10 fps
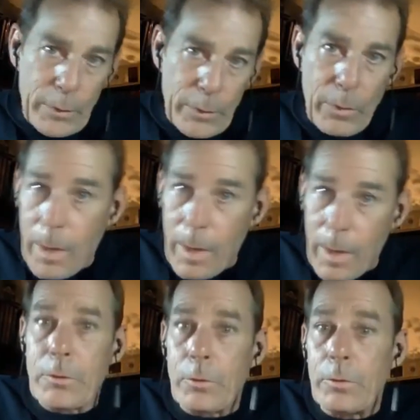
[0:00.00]
you know i'm
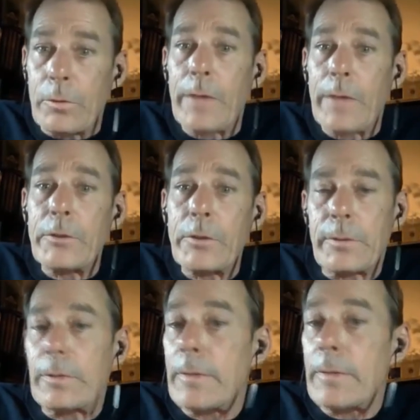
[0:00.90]

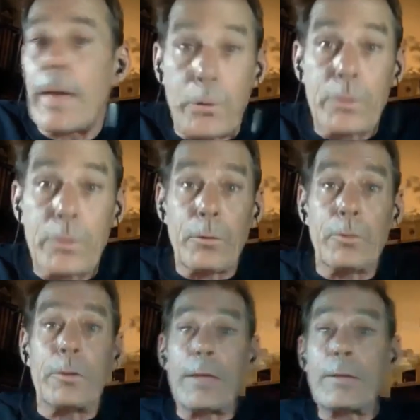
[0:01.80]
scrutinized now you're
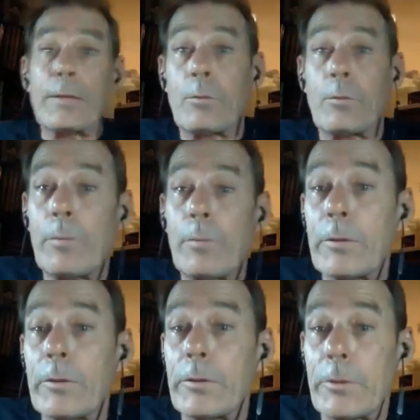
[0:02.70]
scrutinized as well
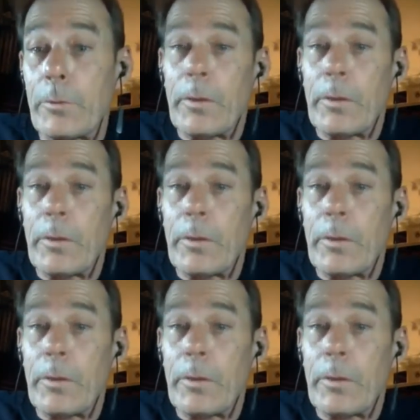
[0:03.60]
because you